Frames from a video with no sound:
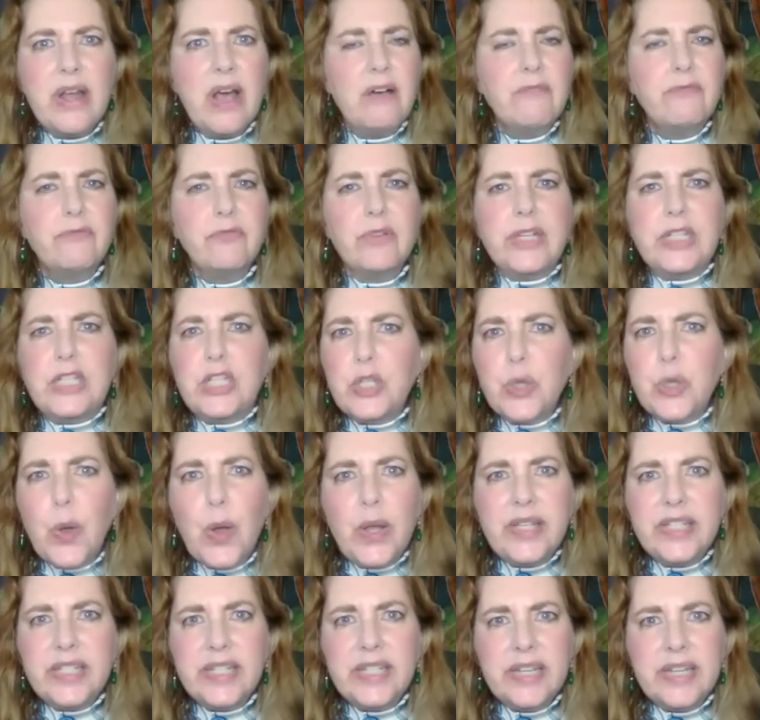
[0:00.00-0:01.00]
of
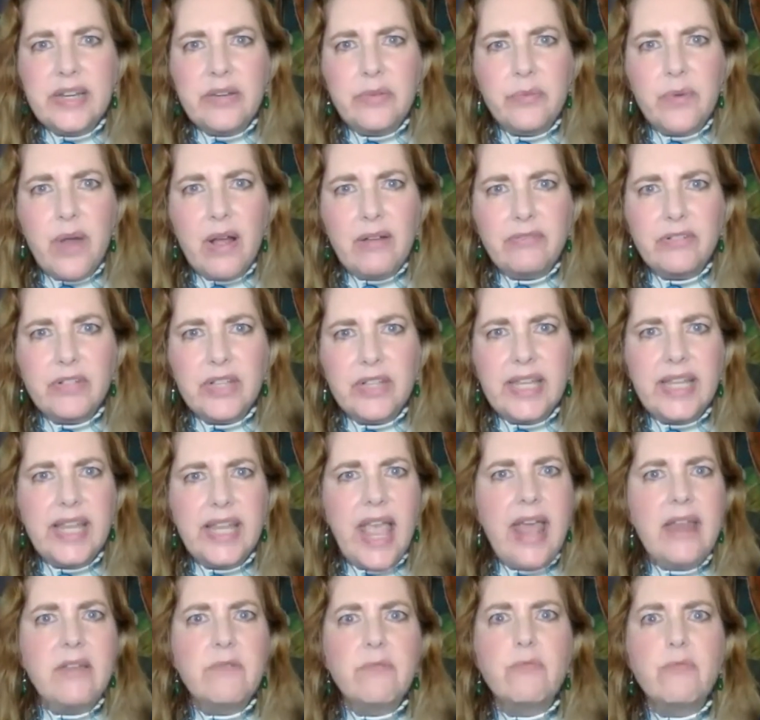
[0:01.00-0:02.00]
rejoicing and reveling,
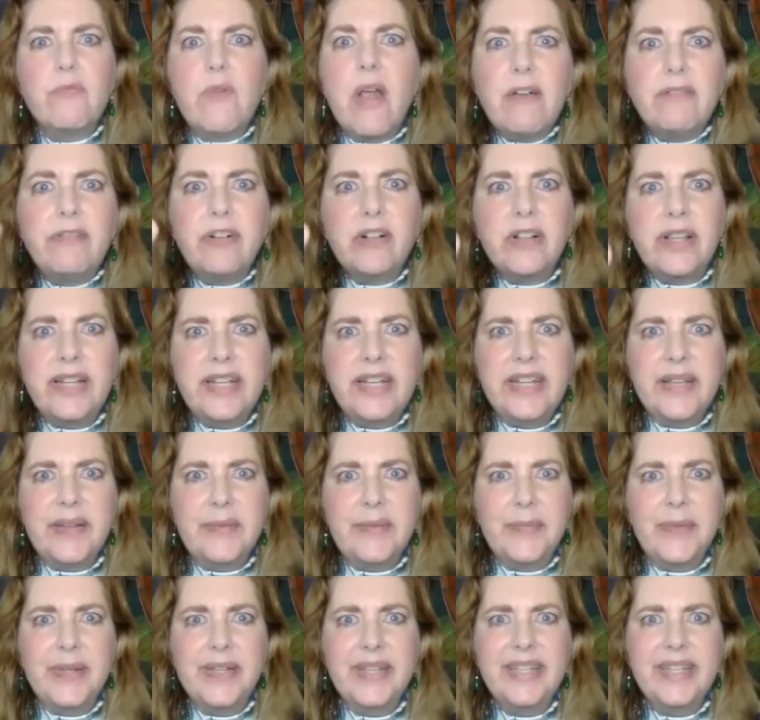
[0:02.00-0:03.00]
and revel in him.
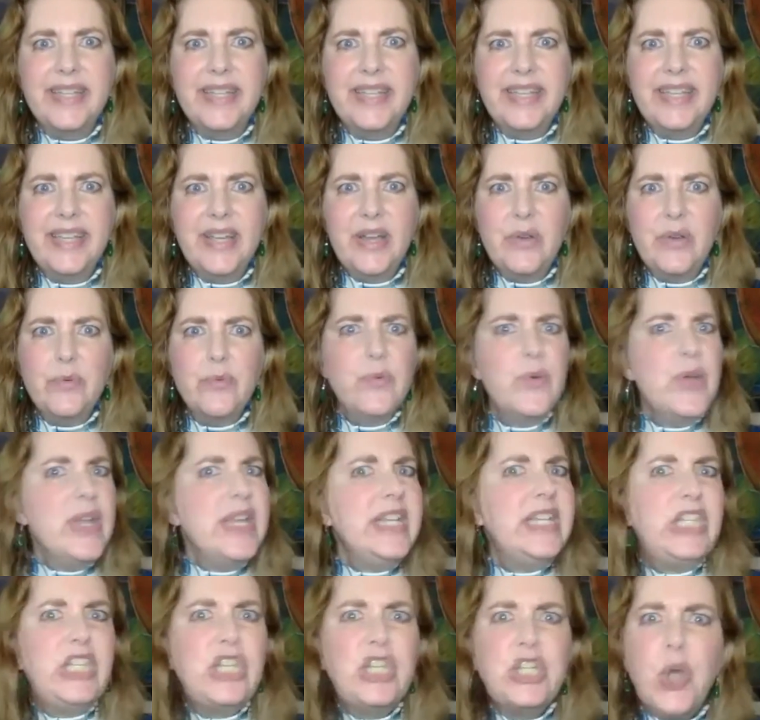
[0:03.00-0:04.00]

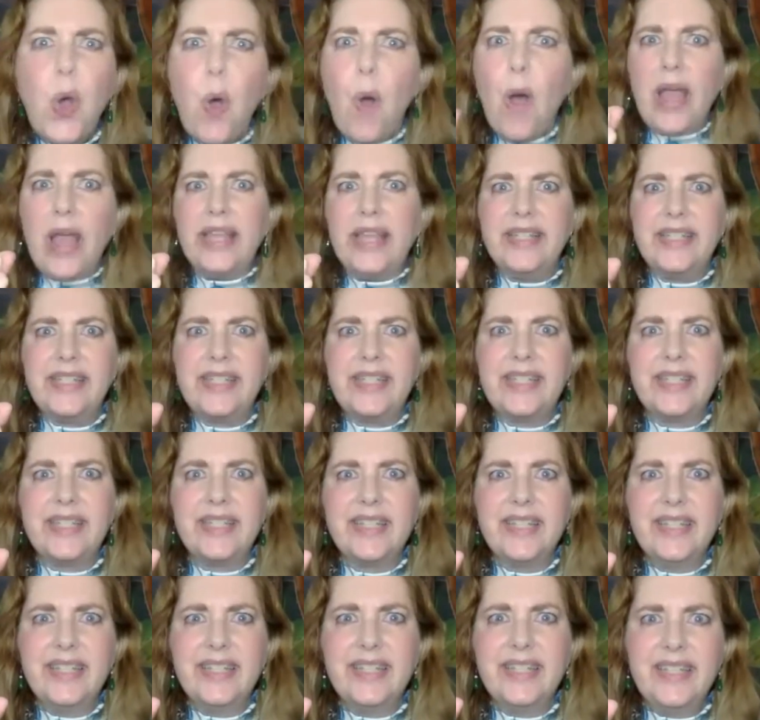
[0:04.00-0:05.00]
Rejoice,
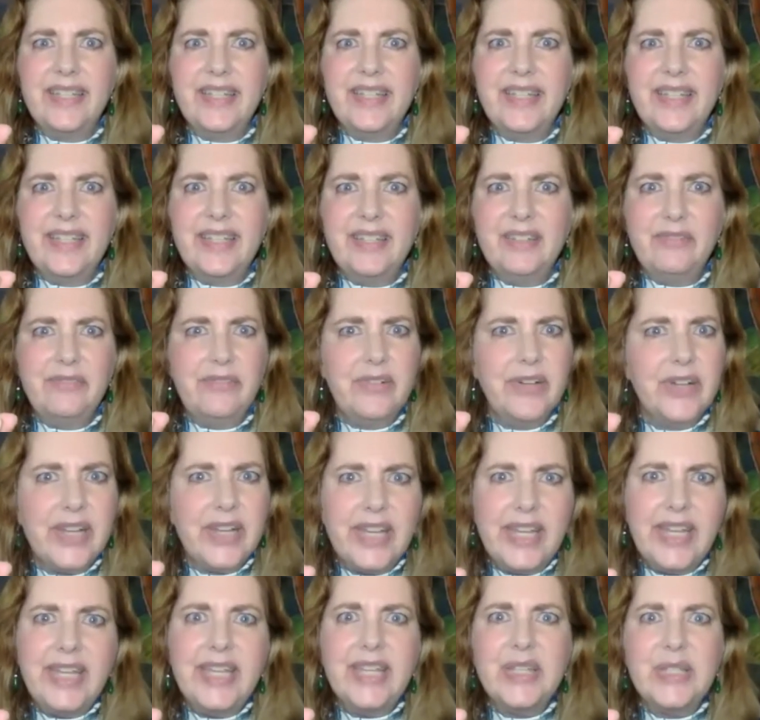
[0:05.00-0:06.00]
for
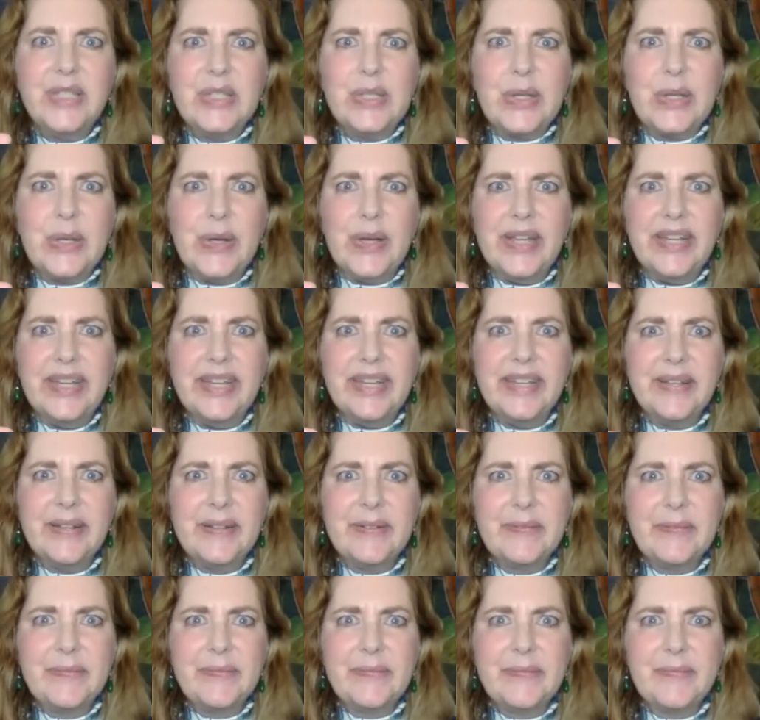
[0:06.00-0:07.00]
he is good.
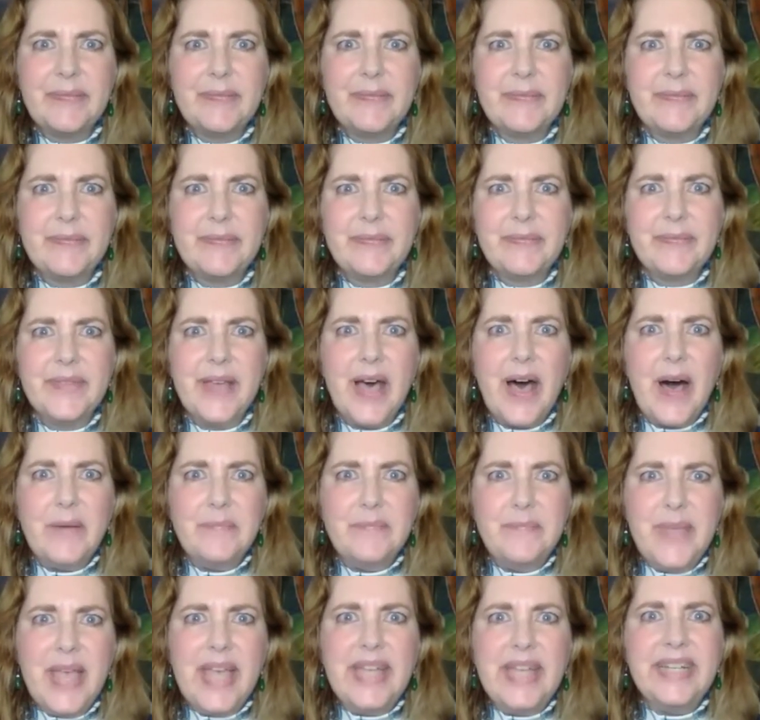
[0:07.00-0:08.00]

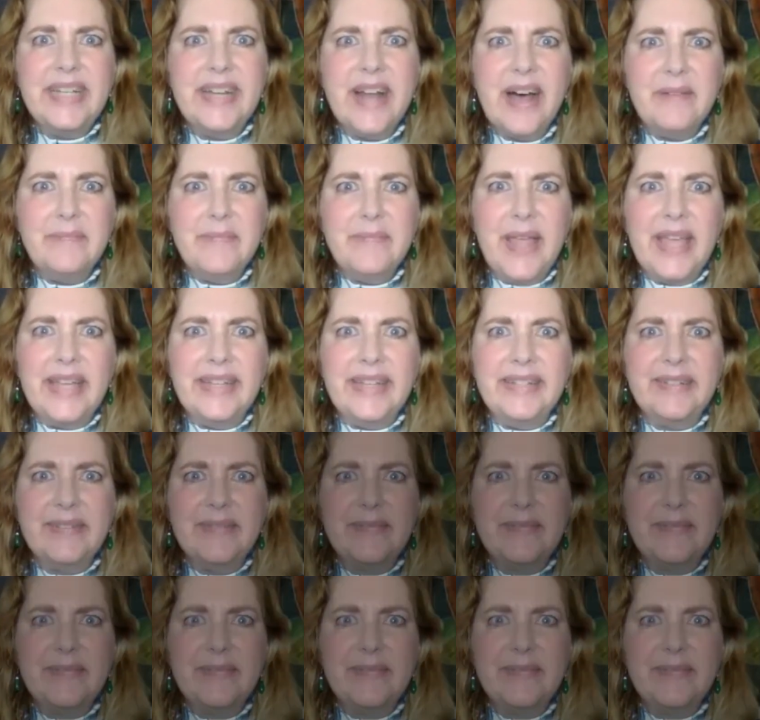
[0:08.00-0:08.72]
Amen and amen.